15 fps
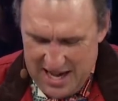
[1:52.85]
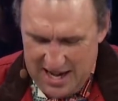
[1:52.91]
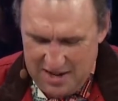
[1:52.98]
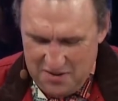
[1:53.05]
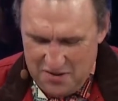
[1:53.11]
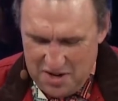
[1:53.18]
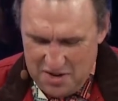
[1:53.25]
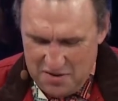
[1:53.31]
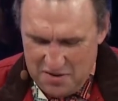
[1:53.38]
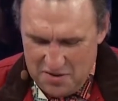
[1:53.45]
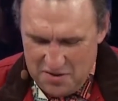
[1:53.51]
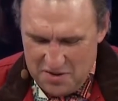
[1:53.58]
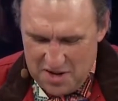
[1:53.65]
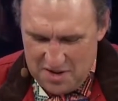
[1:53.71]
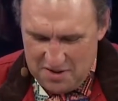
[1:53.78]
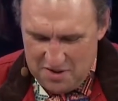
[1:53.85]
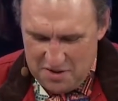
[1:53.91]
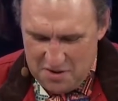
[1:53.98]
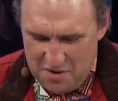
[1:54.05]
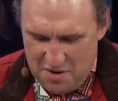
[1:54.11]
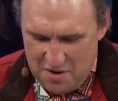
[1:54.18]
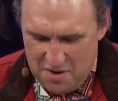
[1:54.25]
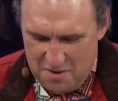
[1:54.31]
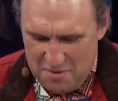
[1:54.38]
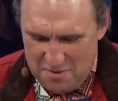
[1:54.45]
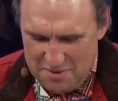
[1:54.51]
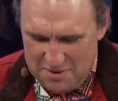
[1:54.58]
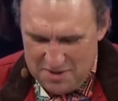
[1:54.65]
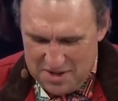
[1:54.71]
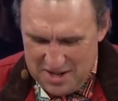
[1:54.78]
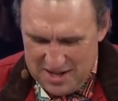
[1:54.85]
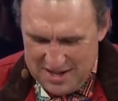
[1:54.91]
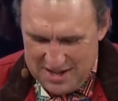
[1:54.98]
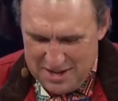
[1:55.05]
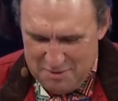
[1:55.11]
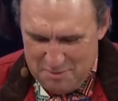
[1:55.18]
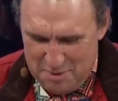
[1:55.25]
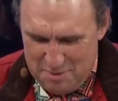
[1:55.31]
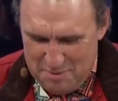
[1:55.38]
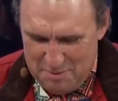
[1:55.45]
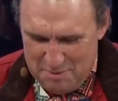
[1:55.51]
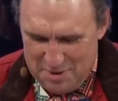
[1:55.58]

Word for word: And Jesus said to her, Dear woman,